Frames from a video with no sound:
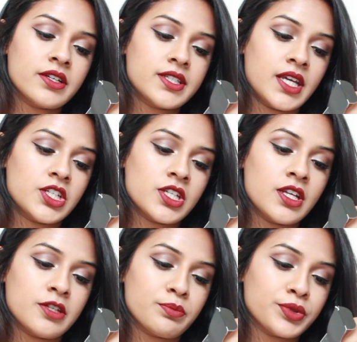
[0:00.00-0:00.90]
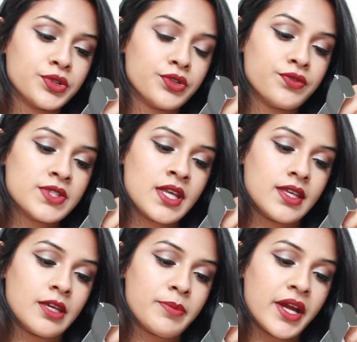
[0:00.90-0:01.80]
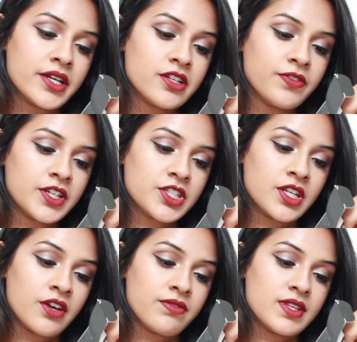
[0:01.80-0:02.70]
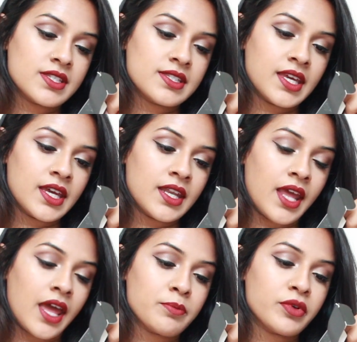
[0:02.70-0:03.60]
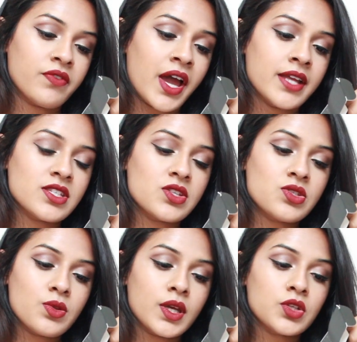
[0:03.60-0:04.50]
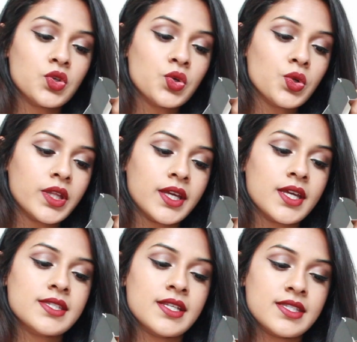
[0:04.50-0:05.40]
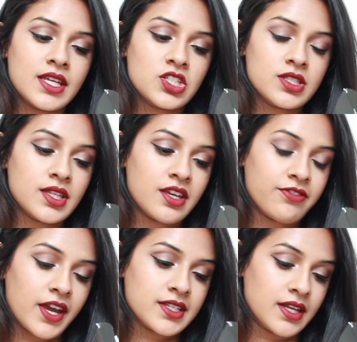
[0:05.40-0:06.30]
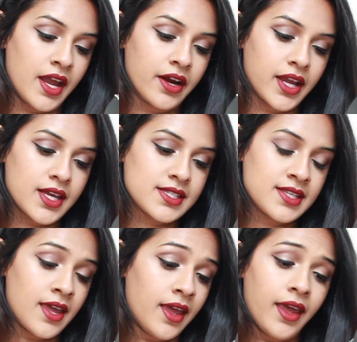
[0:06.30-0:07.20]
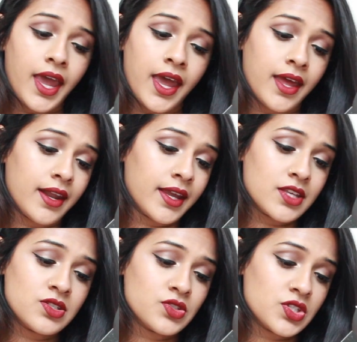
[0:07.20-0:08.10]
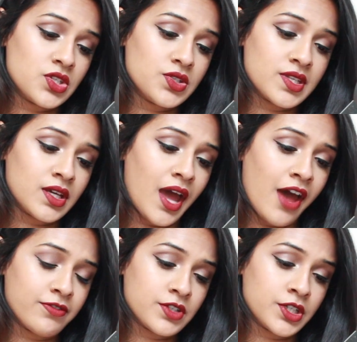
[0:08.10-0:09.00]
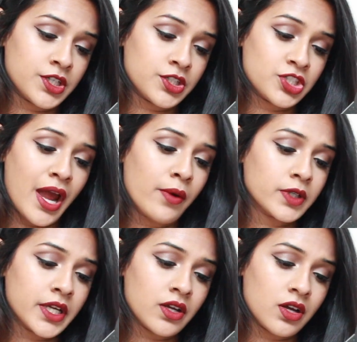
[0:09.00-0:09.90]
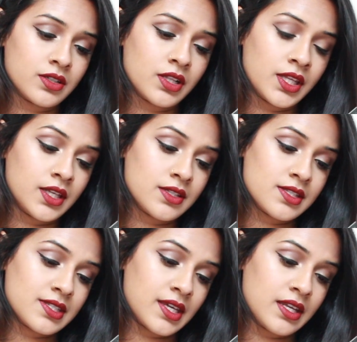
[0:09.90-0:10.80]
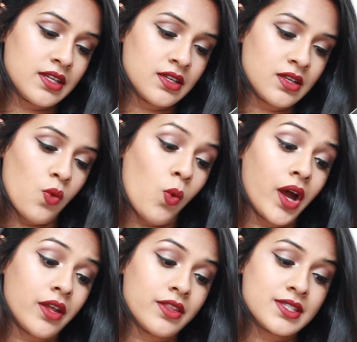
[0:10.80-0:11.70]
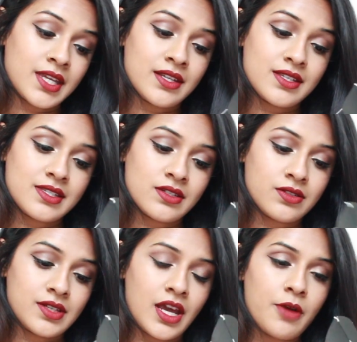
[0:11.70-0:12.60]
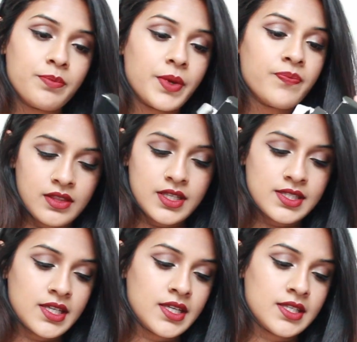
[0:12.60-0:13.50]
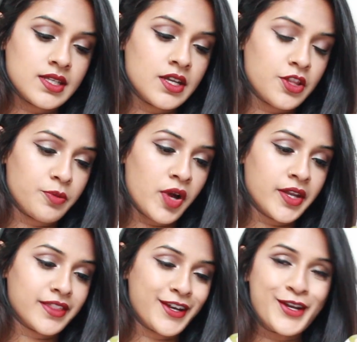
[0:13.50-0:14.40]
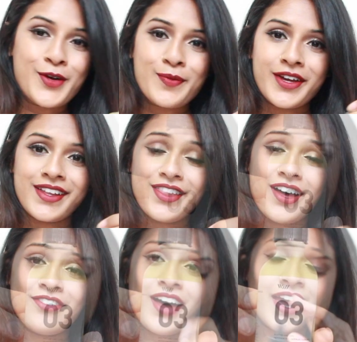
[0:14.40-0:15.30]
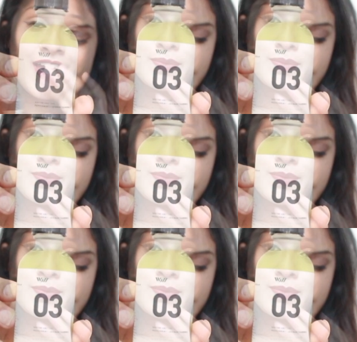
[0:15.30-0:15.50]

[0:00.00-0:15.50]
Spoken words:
irritation and improves the barrier function of the skin and provides a soothing and cooling sensation to the affected areas. And I guess you just use it after showering on clean skin while the skin is still damp. This is another product that I know I'm gonna love. I